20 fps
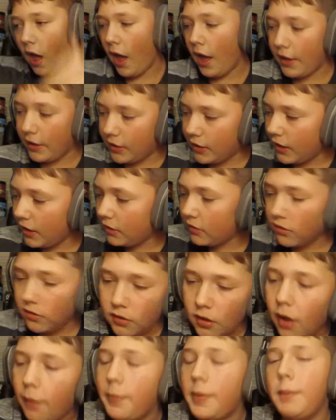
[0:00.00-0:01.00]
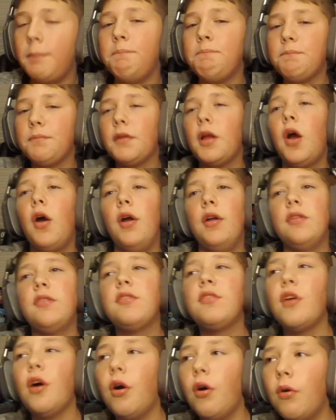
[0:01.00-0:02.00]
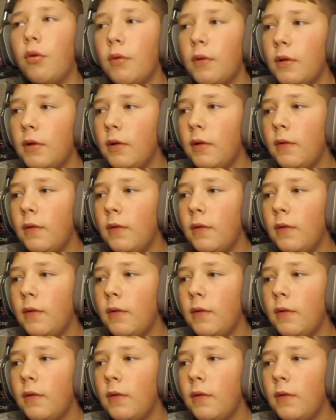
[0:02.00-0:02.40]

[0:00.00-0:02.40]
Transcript: I can't, I mean, alright, so,